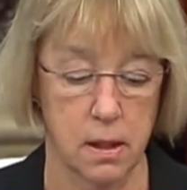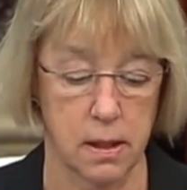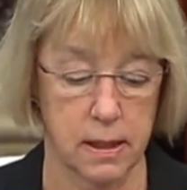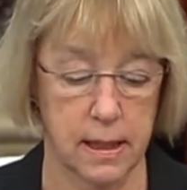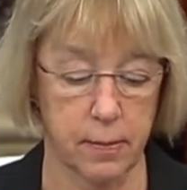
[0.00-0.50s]

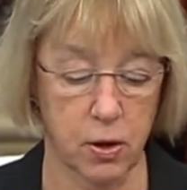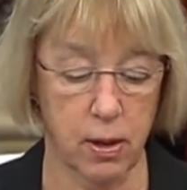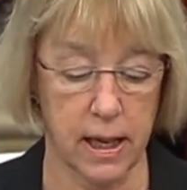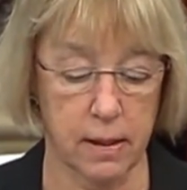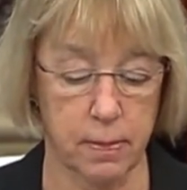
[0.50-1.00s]

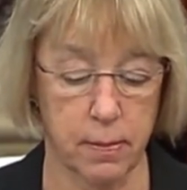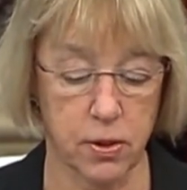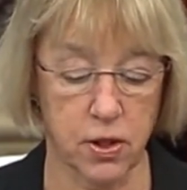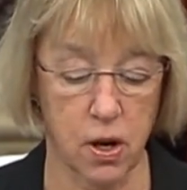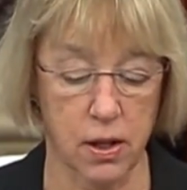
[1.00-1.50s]
Democratic
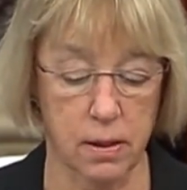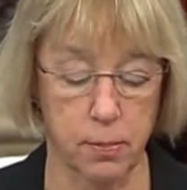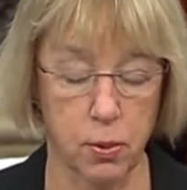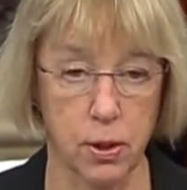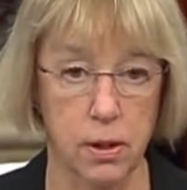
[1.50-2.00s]
members on the
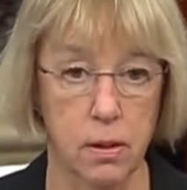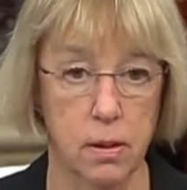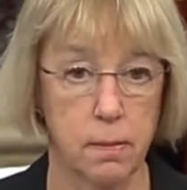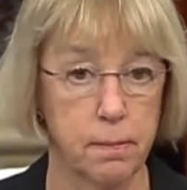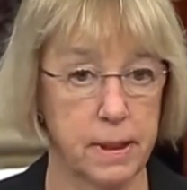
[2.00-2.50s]
board
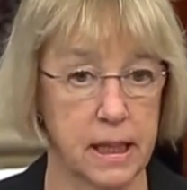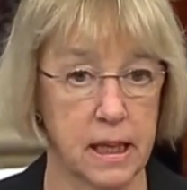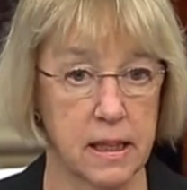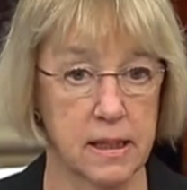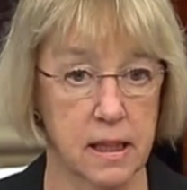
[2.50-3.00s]

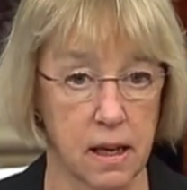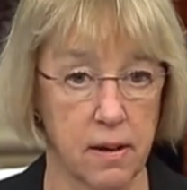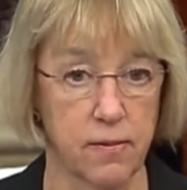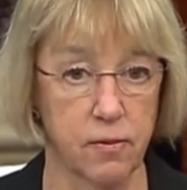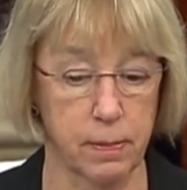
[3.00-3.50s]
because
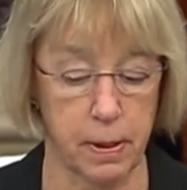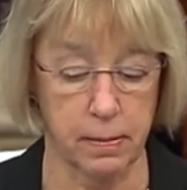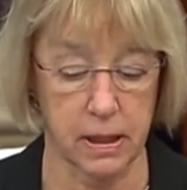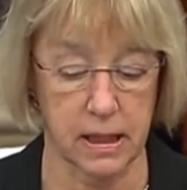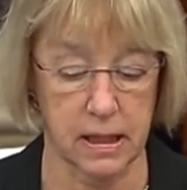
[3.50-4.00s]
of
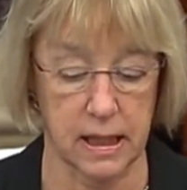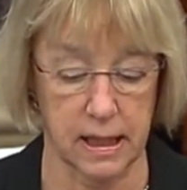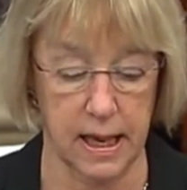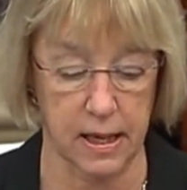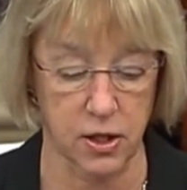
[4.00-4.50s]
Republican
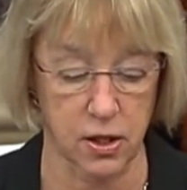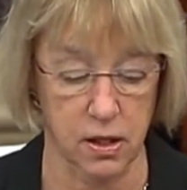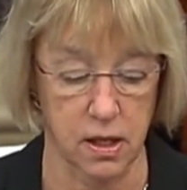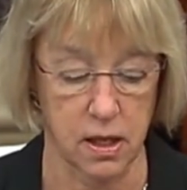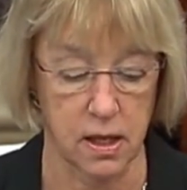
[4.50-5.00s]

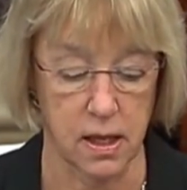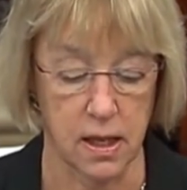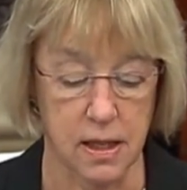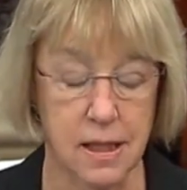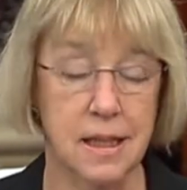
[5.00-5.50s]
inaction.
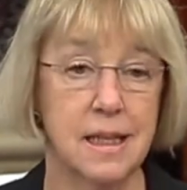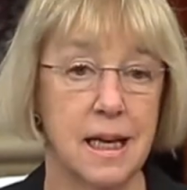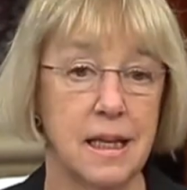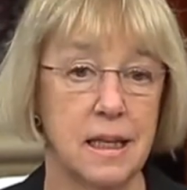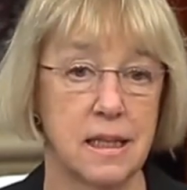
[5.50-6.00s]
To
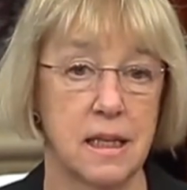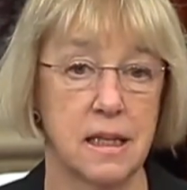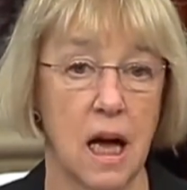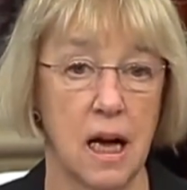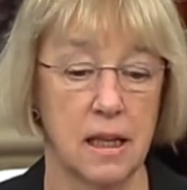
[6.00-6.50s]
say this
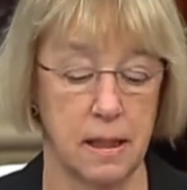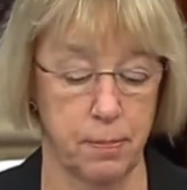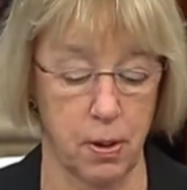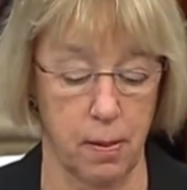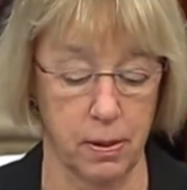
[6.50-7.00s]
is highly
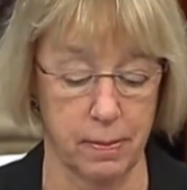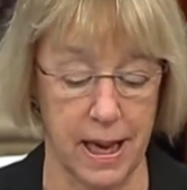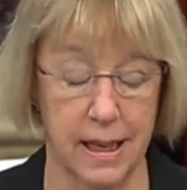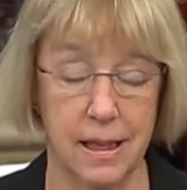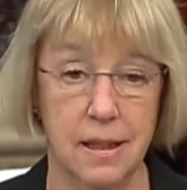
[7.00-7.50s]

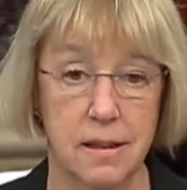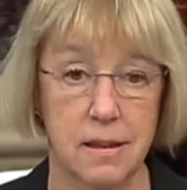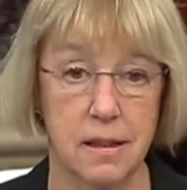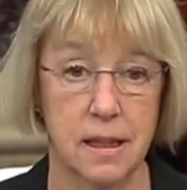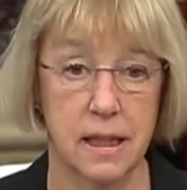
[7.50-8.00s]
problematic
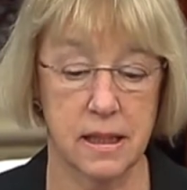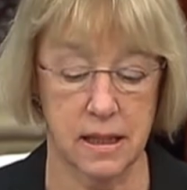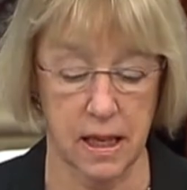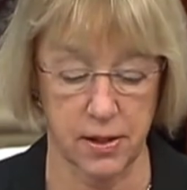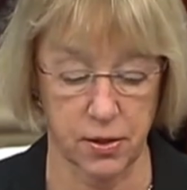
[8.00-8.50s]
is
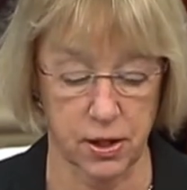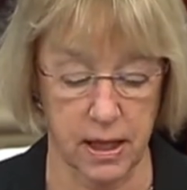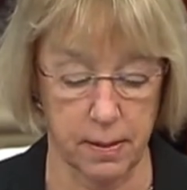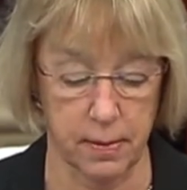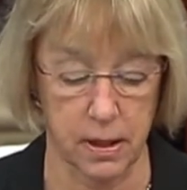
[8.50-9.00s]
an
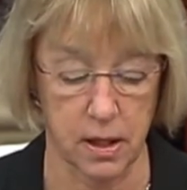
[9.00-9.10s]
understatement.